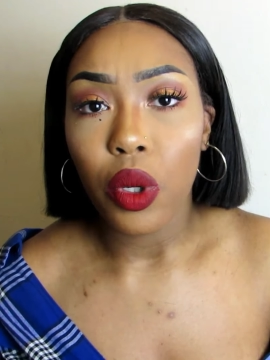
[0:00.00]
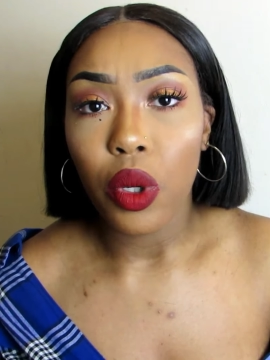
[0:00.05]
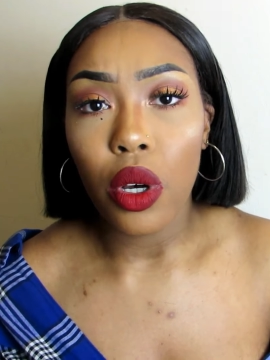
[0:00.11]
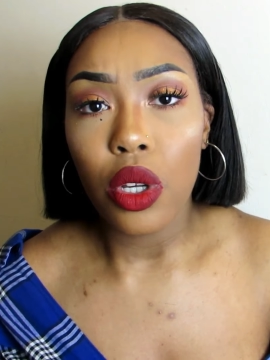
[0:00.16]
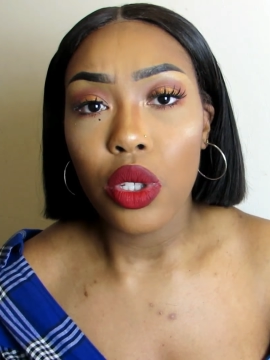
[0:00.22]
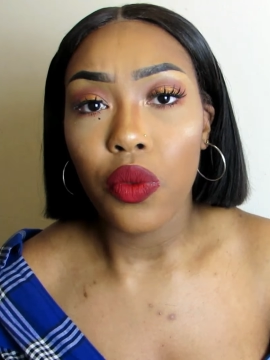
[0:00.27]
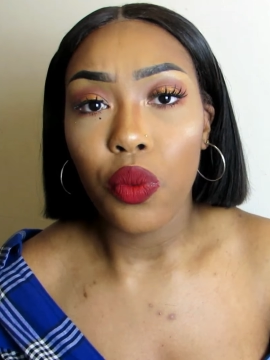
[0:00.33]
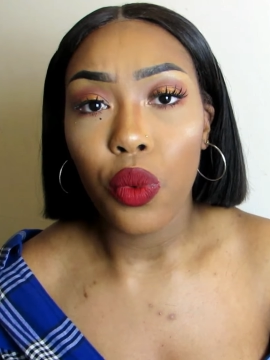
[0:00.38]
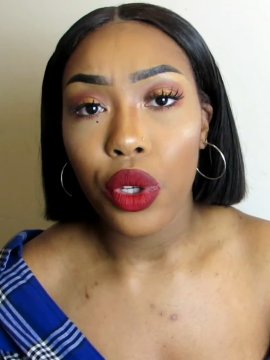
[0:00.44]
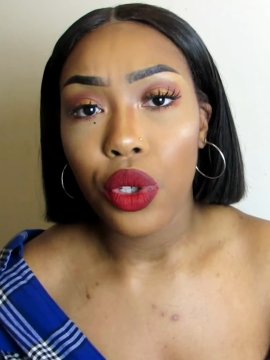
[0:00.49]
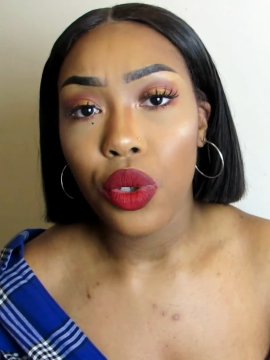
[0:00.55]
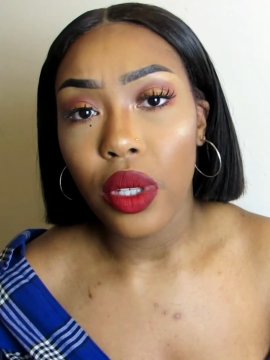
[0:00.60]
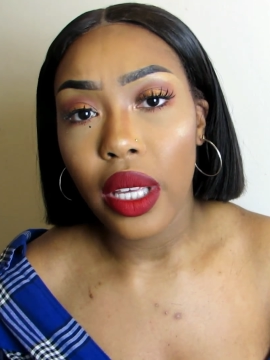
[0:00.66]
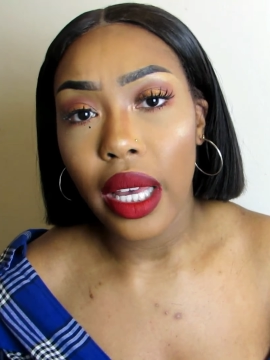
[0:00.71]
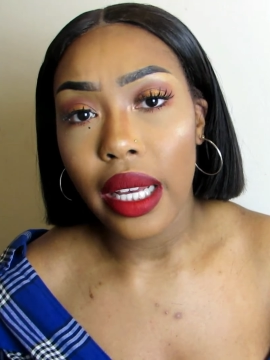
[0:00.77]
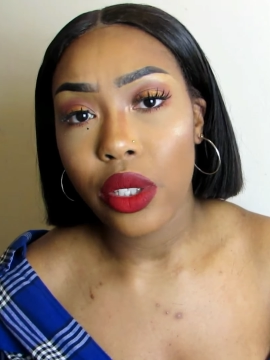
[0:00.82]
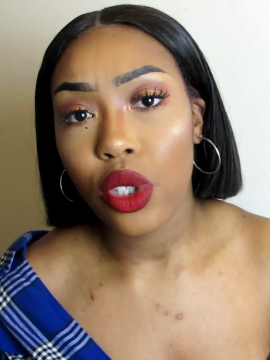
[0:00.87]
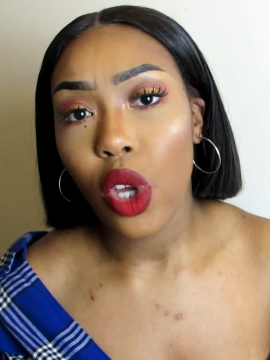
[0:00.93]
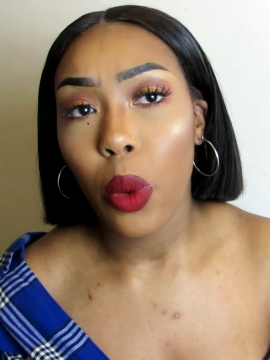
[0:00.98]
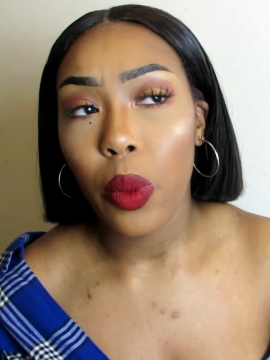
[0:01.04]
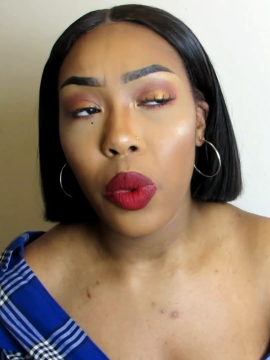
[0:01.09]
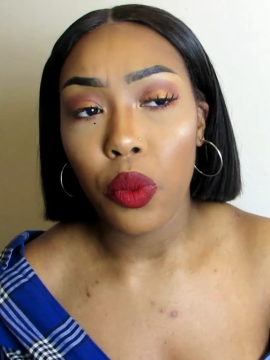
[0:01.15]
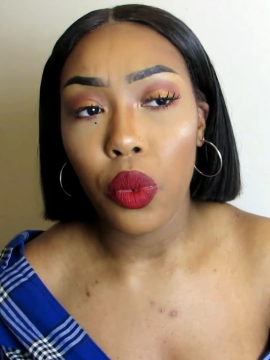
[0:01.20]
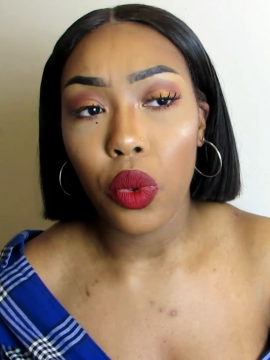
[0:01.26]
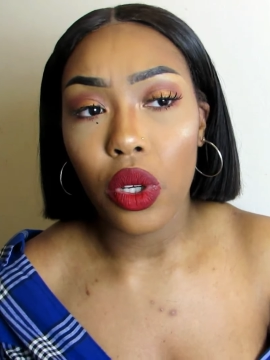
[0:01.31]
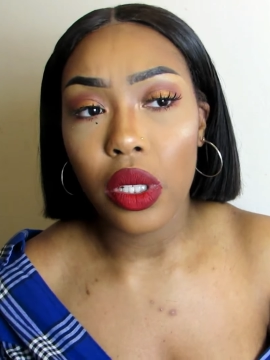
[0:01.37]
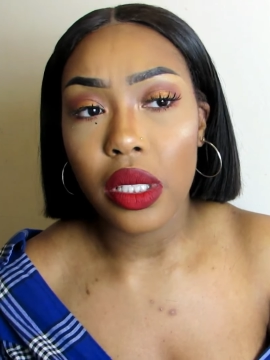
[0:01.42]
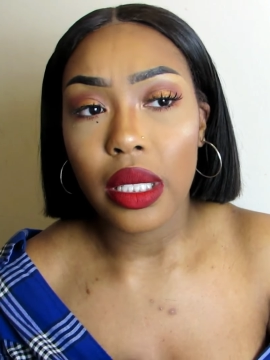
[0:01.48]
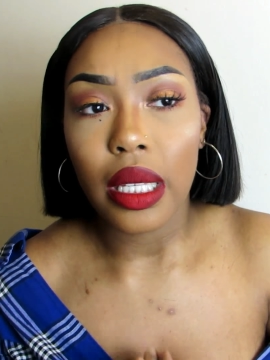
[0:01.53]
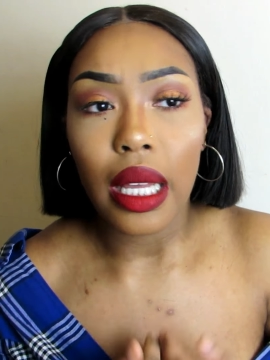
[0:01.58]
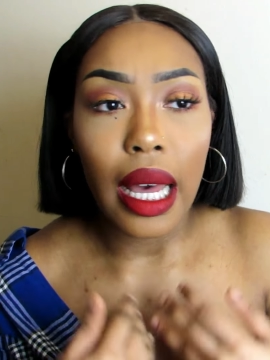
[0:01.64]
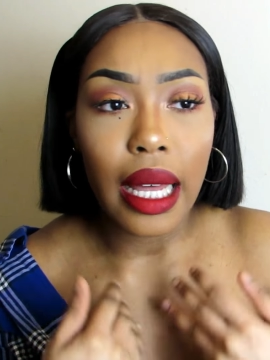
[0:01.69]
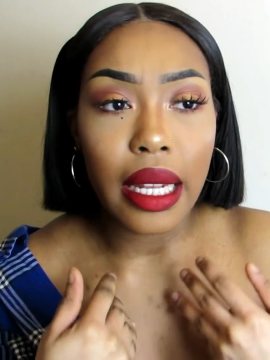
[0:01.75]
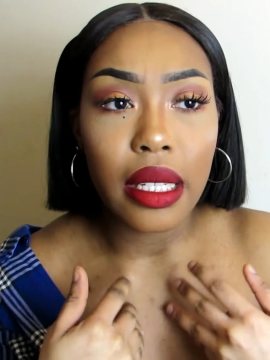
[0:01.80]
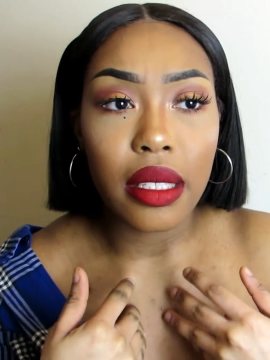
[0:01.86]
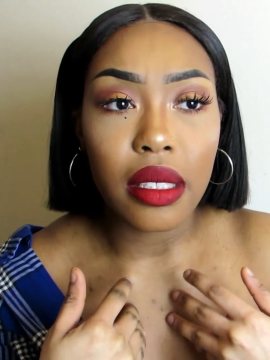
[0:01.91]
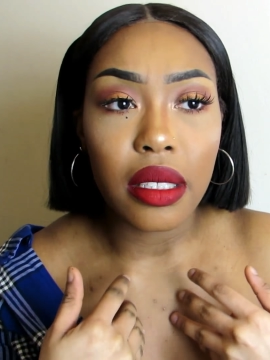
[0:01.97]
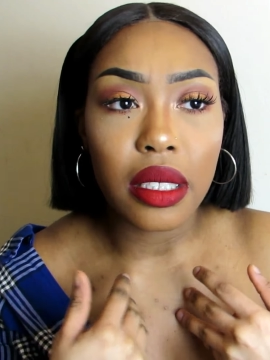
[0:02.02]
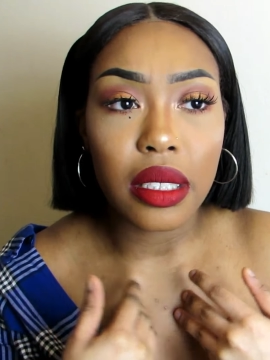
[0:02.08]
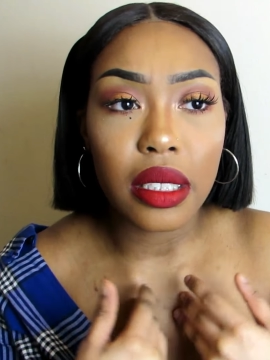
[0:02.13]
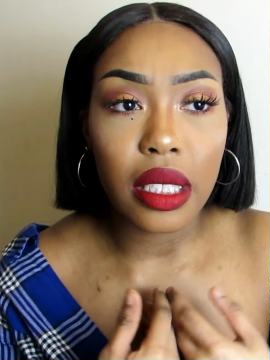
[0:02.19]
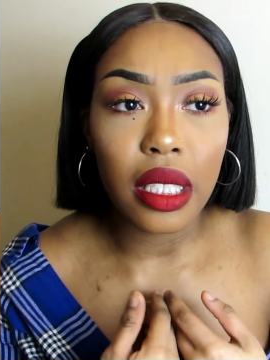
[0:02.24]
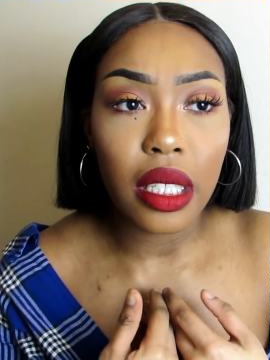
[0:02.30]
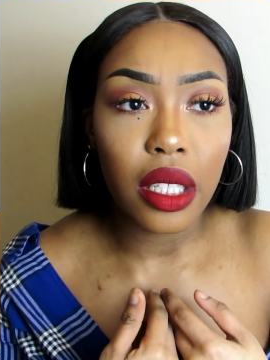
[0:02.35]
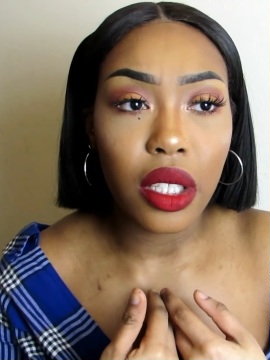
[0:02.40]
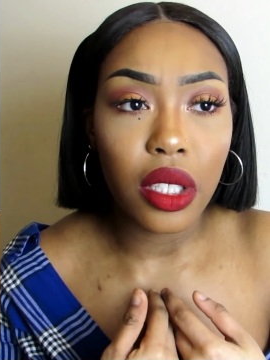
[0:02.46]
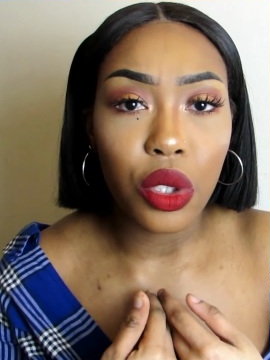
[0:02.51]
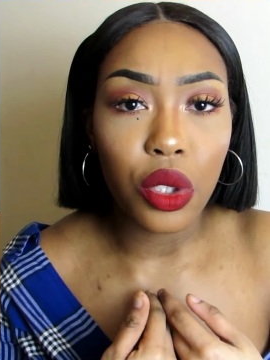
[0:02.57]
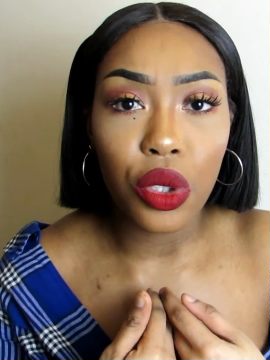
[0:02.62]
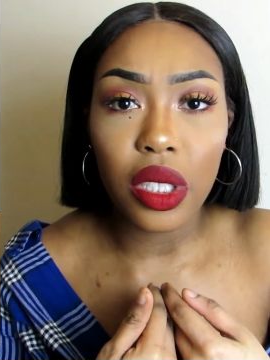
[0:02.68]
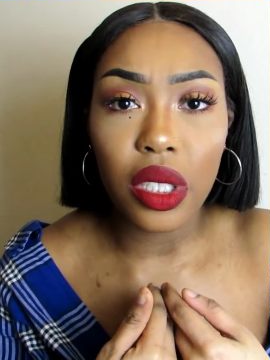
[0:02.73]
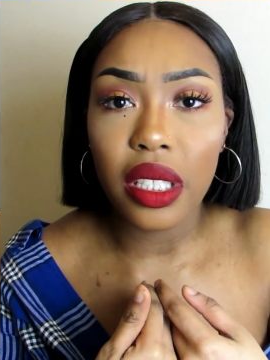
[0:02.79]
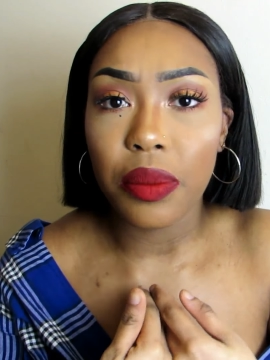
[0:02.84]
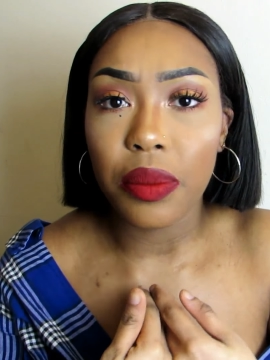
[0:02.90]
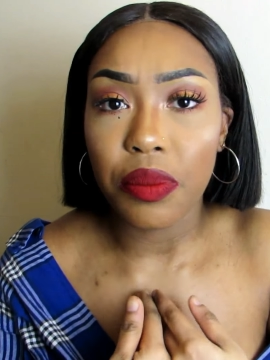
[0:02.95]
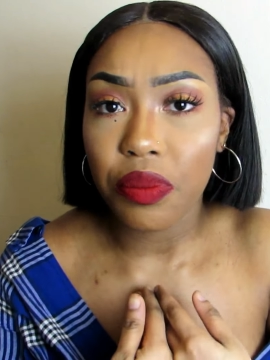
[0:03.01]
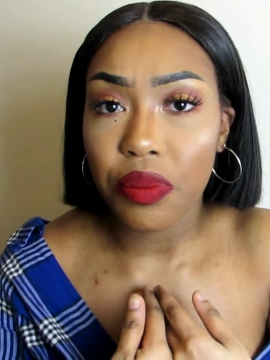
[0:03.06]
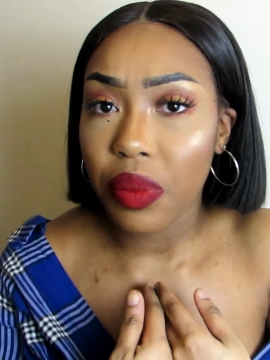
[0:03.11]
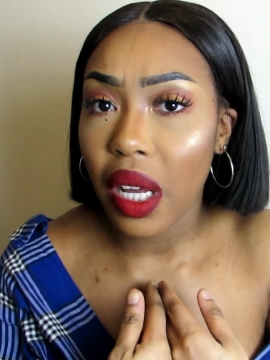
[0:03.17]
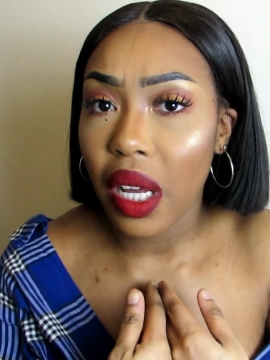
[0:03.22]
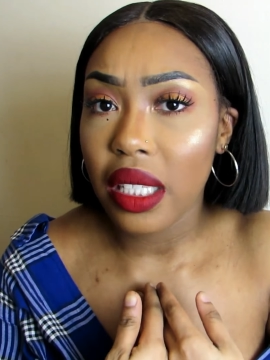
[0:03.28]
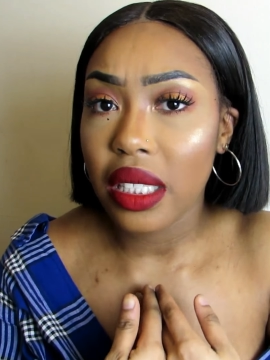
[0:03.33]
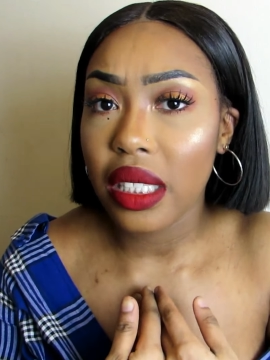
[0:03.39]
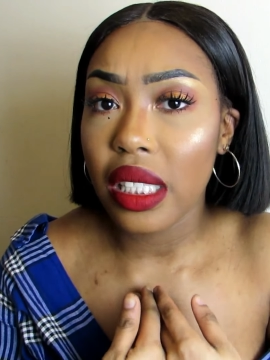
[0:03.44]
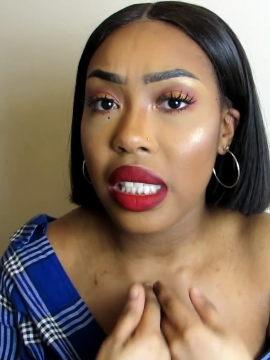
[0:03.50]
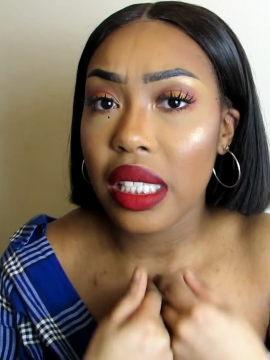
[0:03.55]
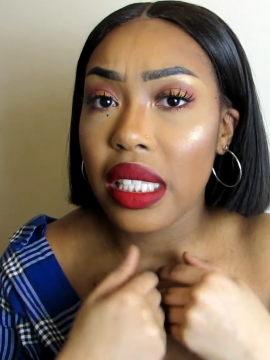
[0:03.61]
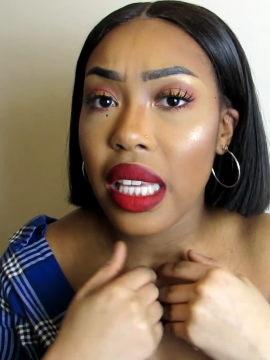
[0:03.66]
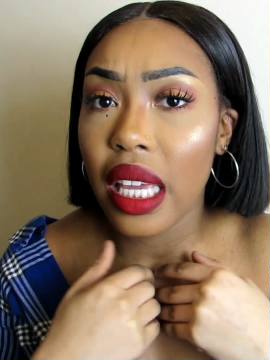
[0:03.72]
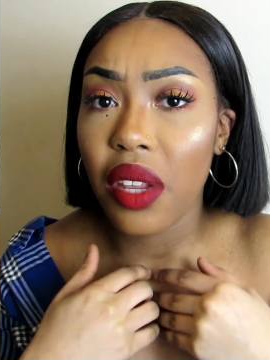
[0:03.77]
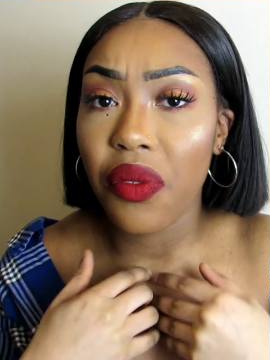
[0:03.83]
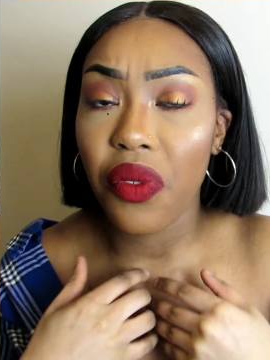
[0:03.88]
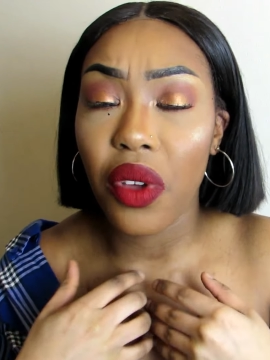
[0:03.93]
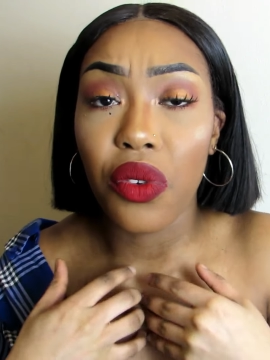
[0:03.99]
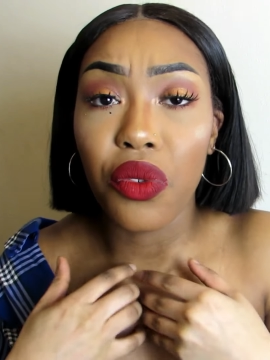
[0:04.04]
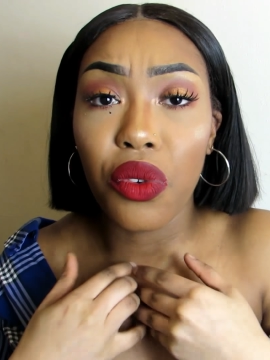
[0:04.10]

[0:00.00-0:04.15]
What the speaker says: because of what you guys told me, because you didn't personally see anything